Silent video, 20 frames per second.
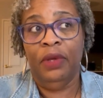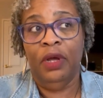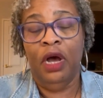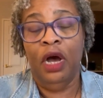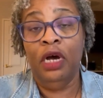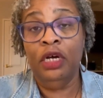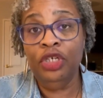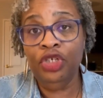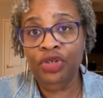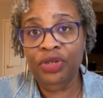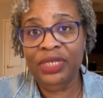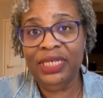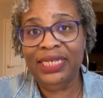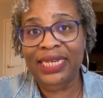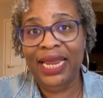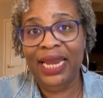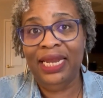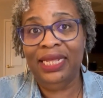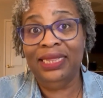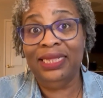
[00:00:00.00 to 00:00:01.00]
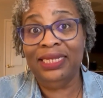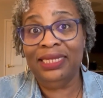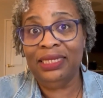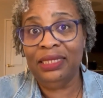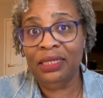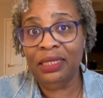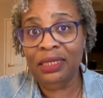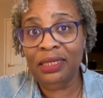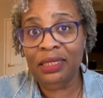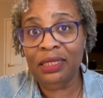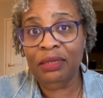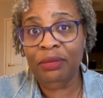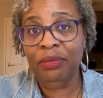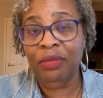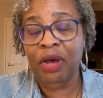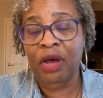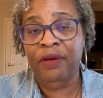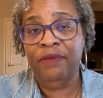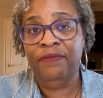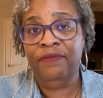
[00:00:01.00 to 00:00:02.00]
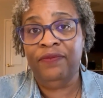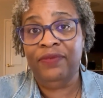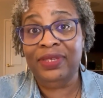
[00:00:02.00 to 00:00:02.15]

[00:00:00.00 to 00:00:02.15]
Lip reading: understanding the system of